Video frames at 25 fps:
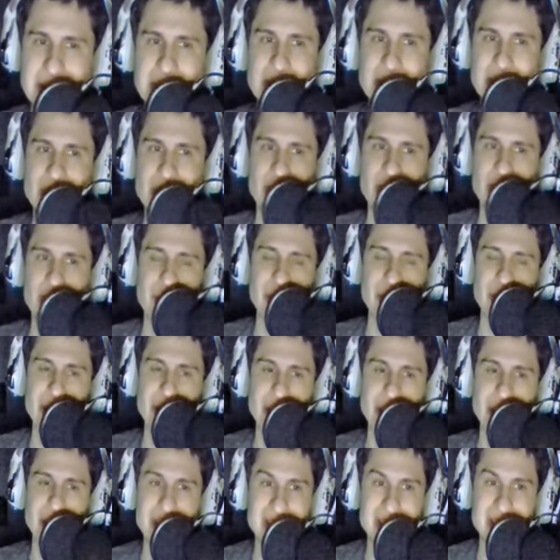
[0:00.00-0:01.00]
Completed.
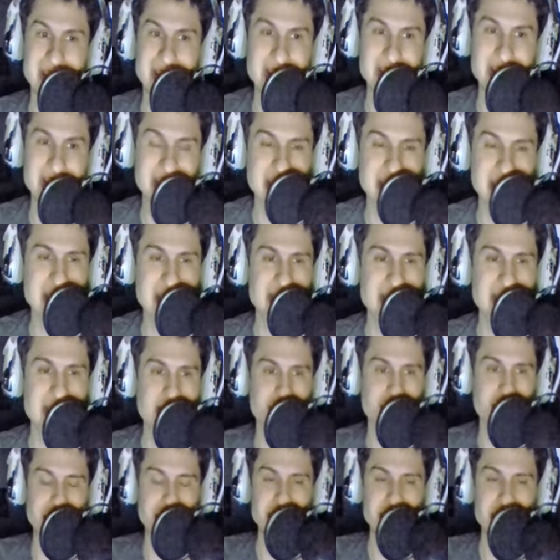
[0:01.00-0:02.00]
69 cents
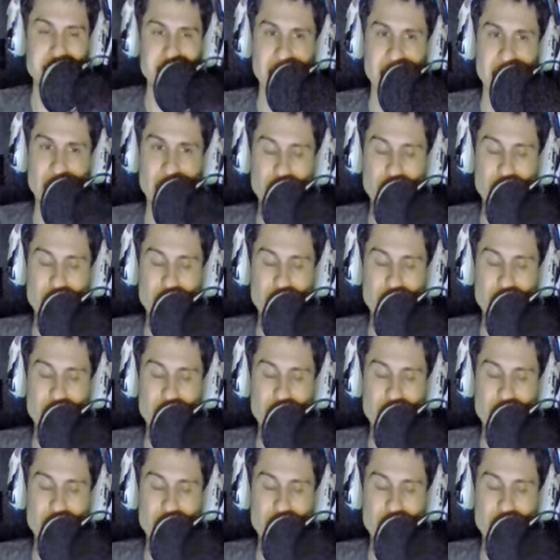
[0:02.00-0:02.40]
minus a 3